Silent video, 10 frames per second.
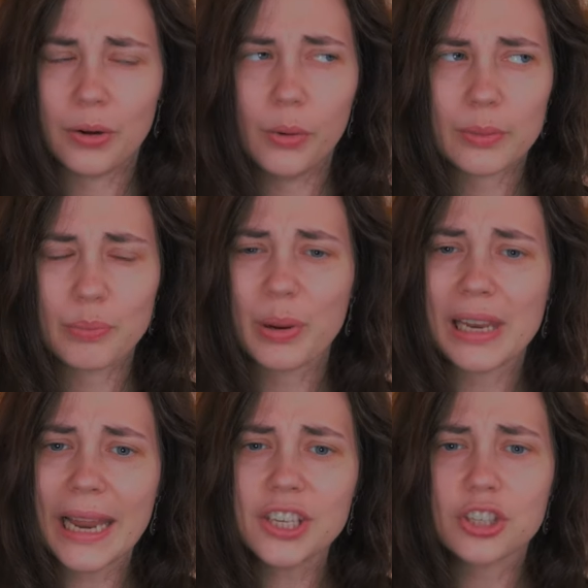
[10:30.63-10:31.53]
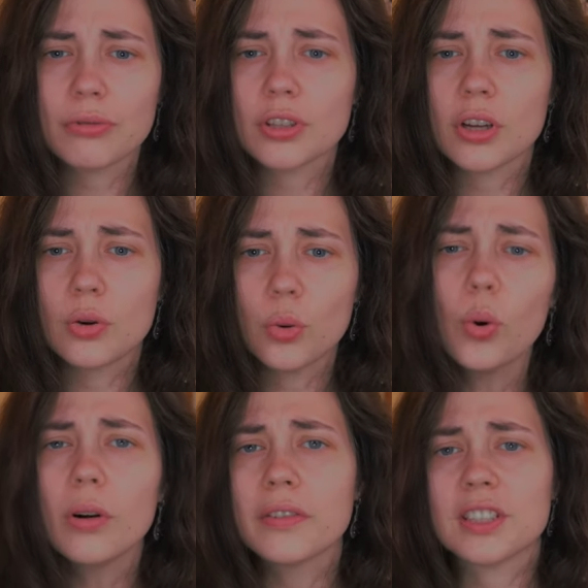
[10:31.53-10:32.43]
who had pledged to return
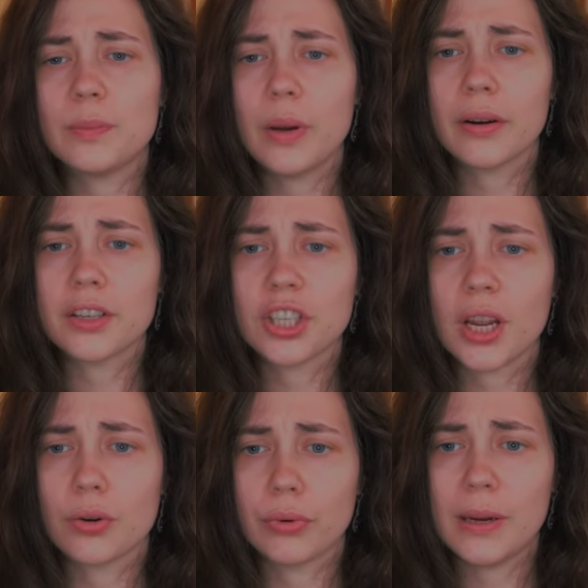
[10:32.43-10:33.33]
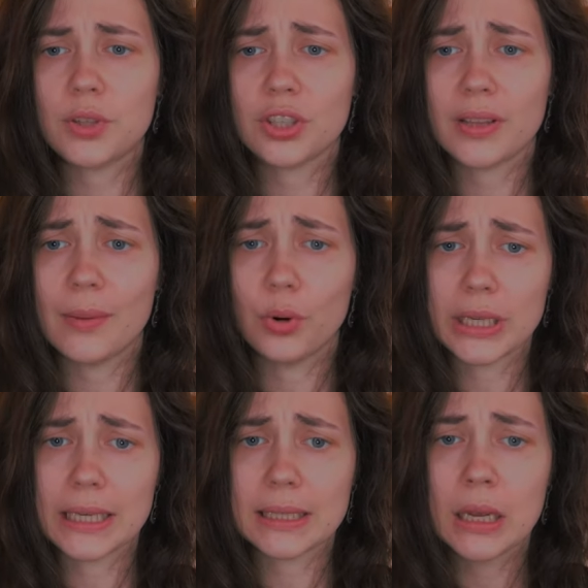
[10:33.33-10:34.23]
all of the spirits she had reaped to their
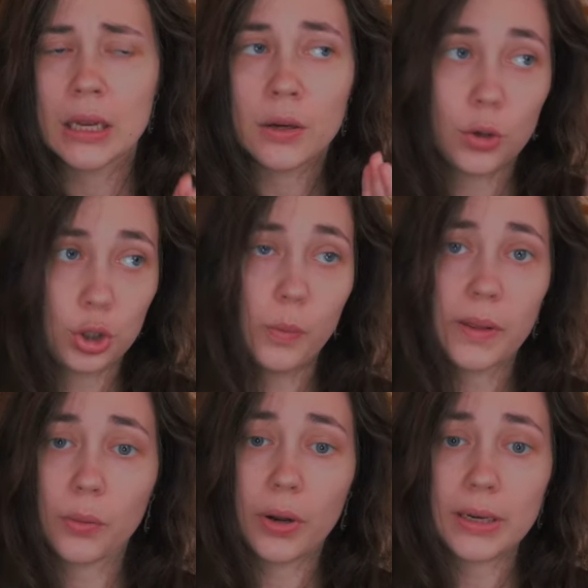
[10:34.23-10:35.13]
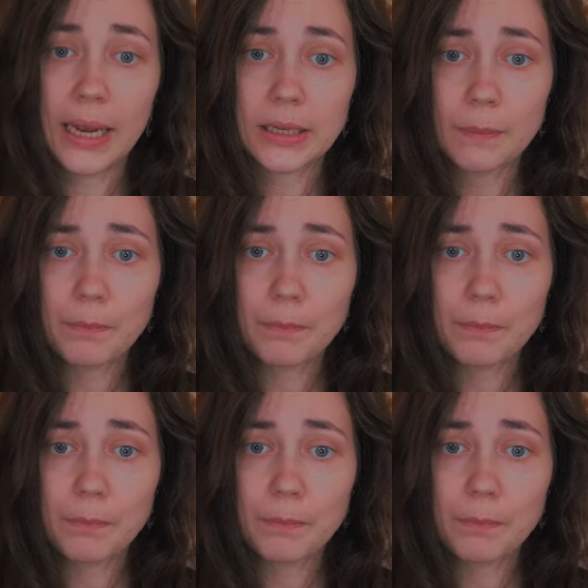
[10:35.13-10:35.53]
bodies, assuming they weren't dead.